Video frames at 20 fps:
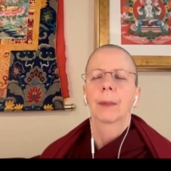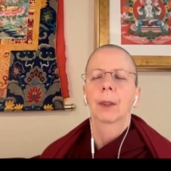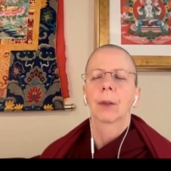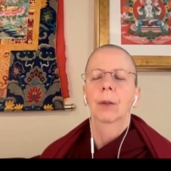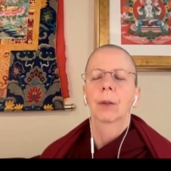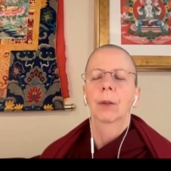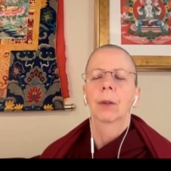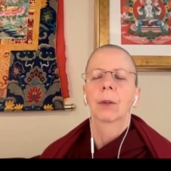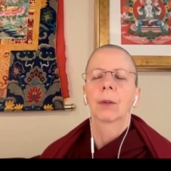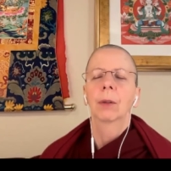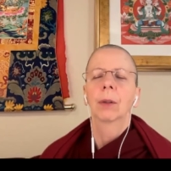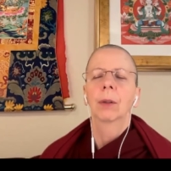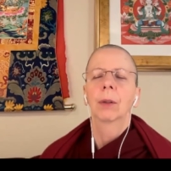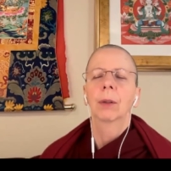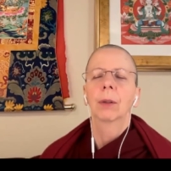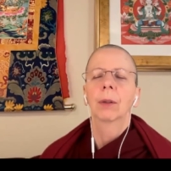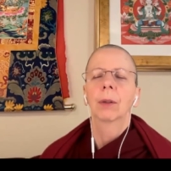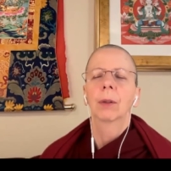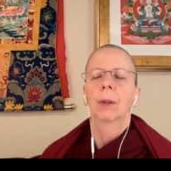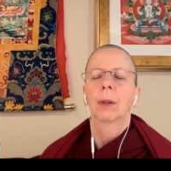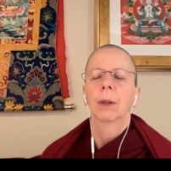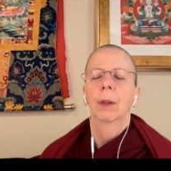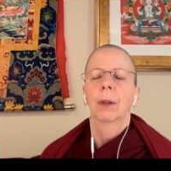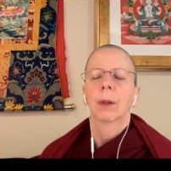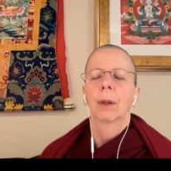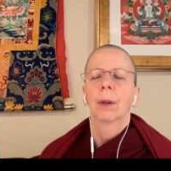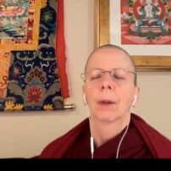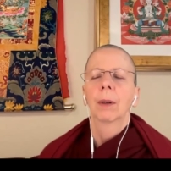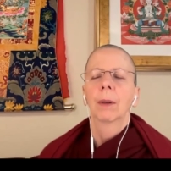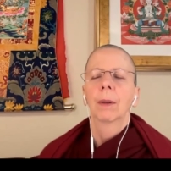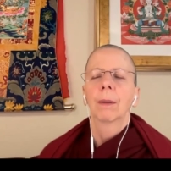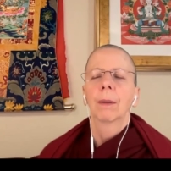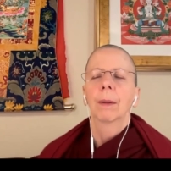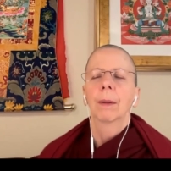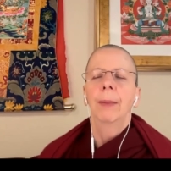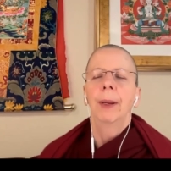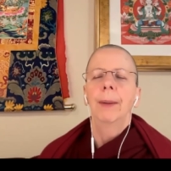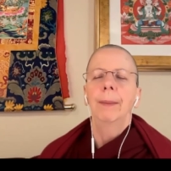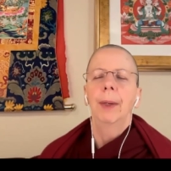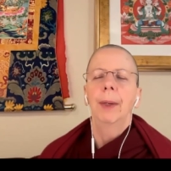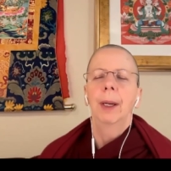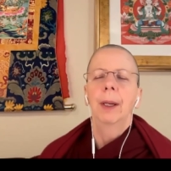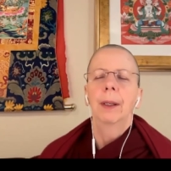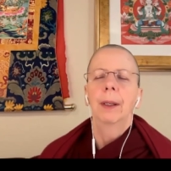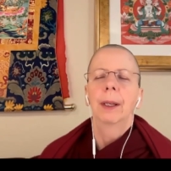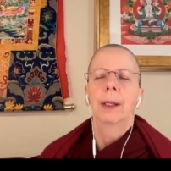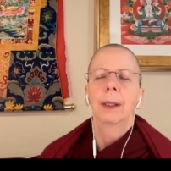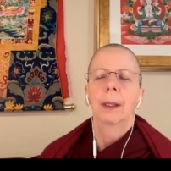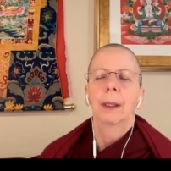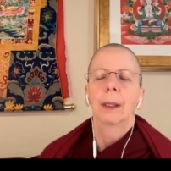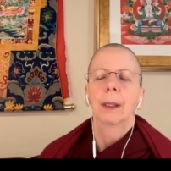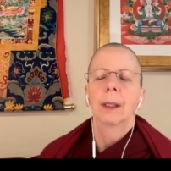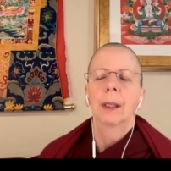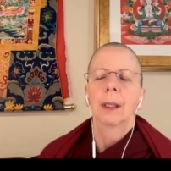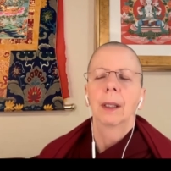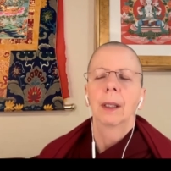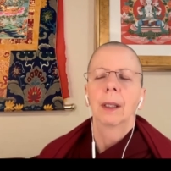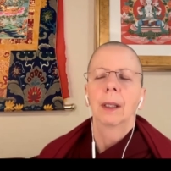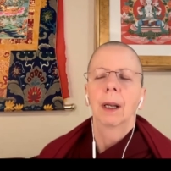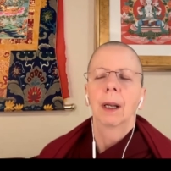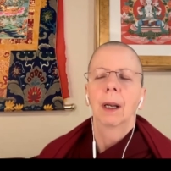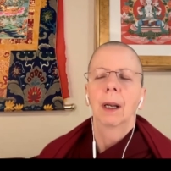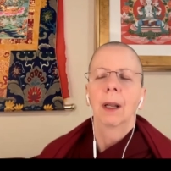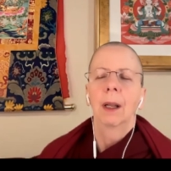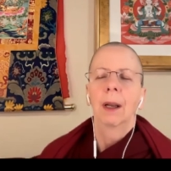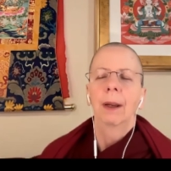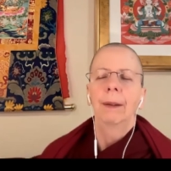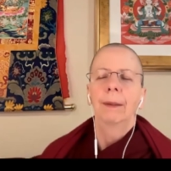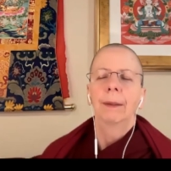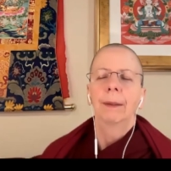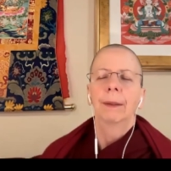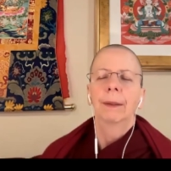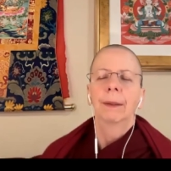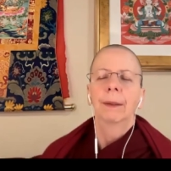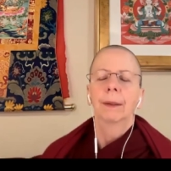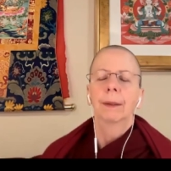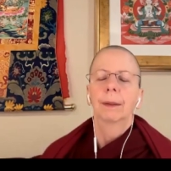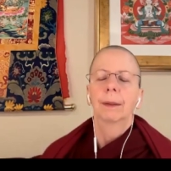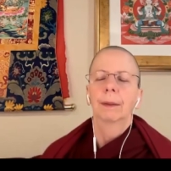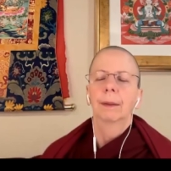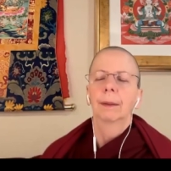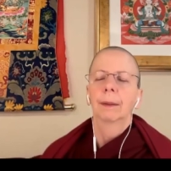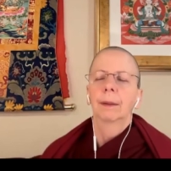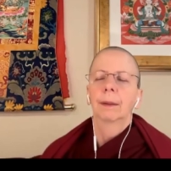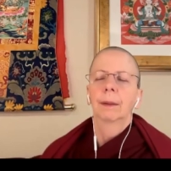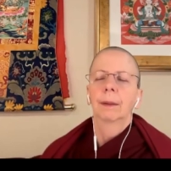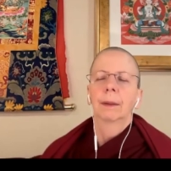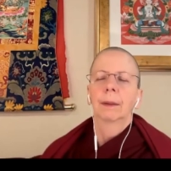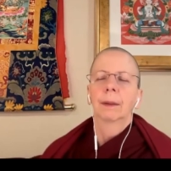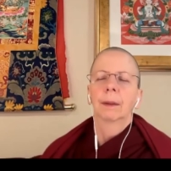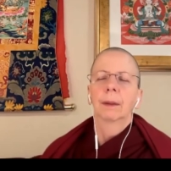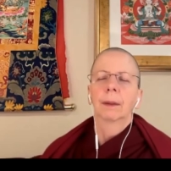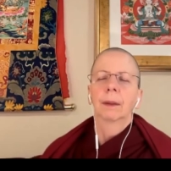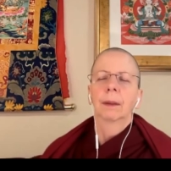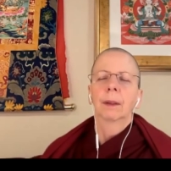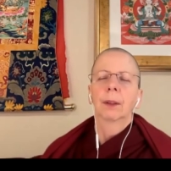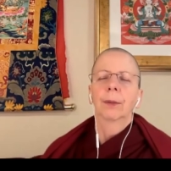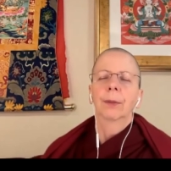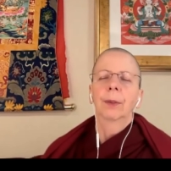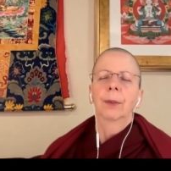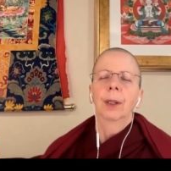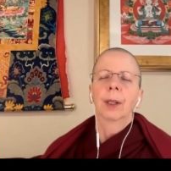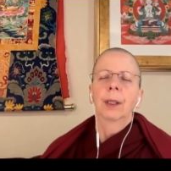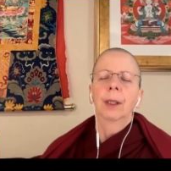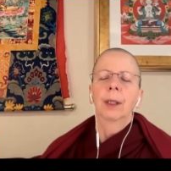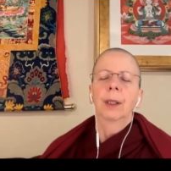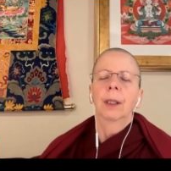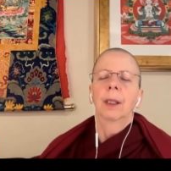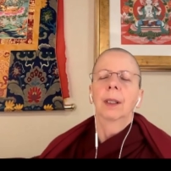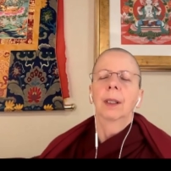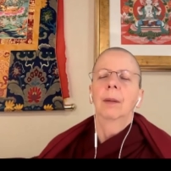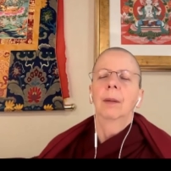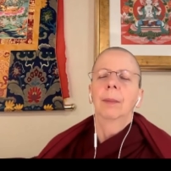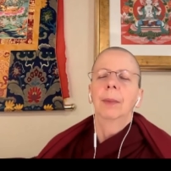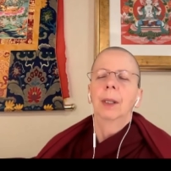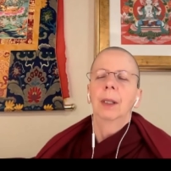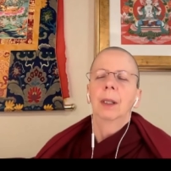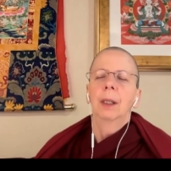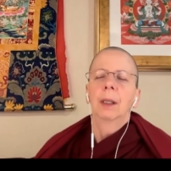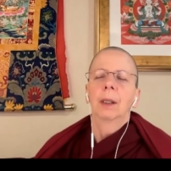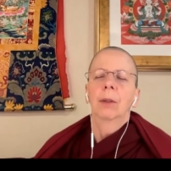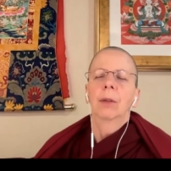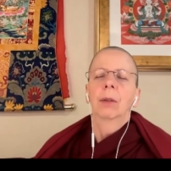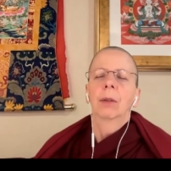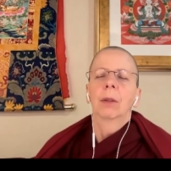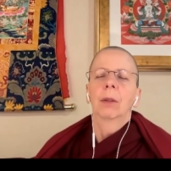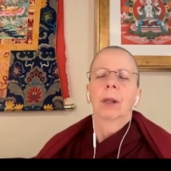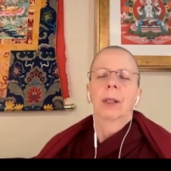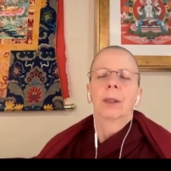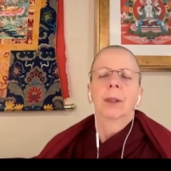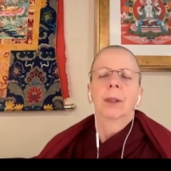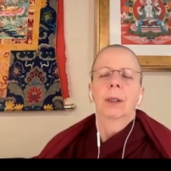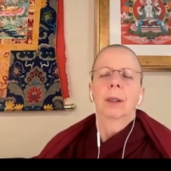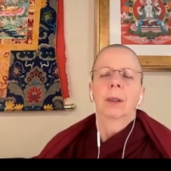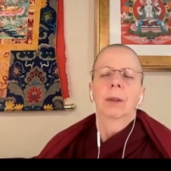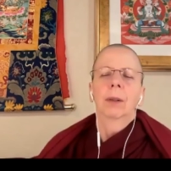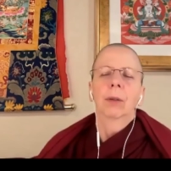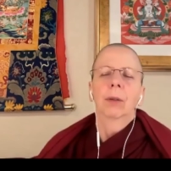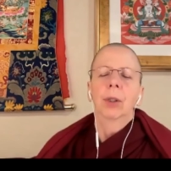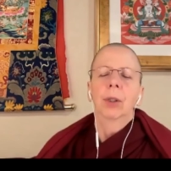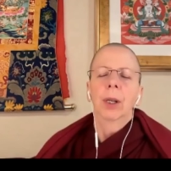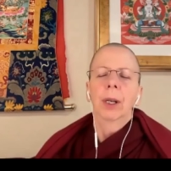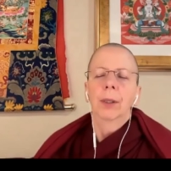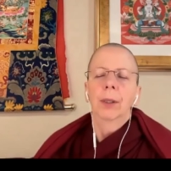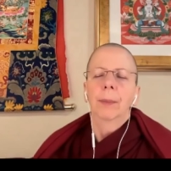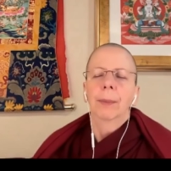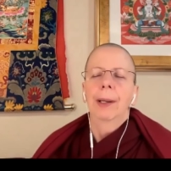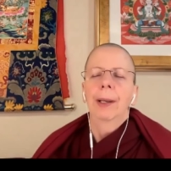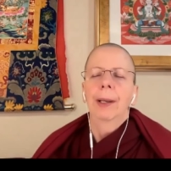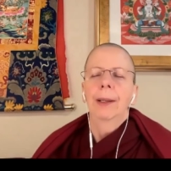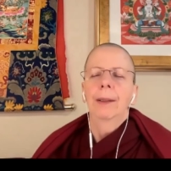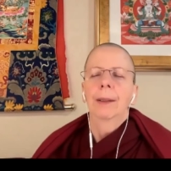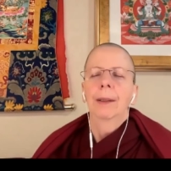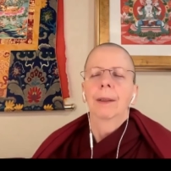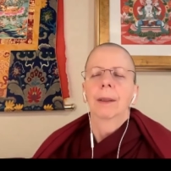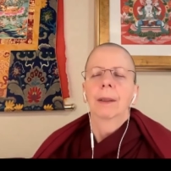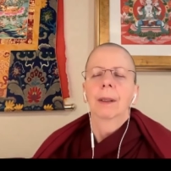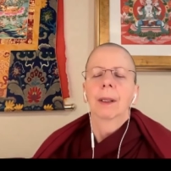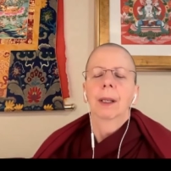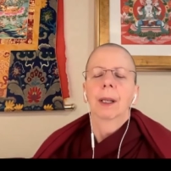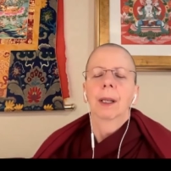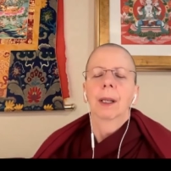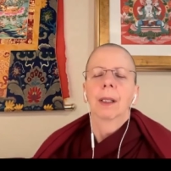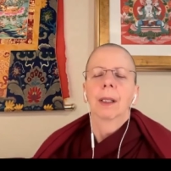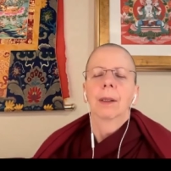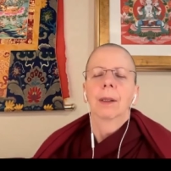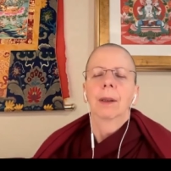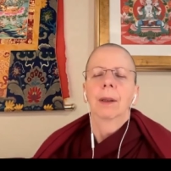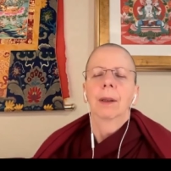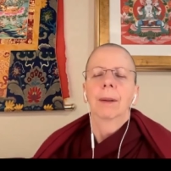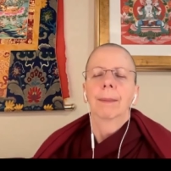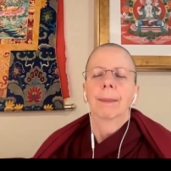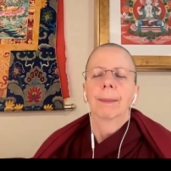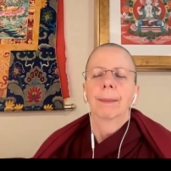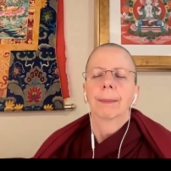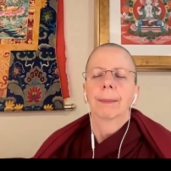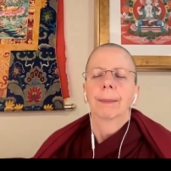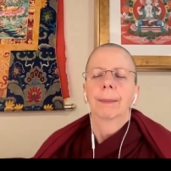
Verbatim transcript: It's also good to remember that in our life, the friend, the enemy, the stranger could change places at any time.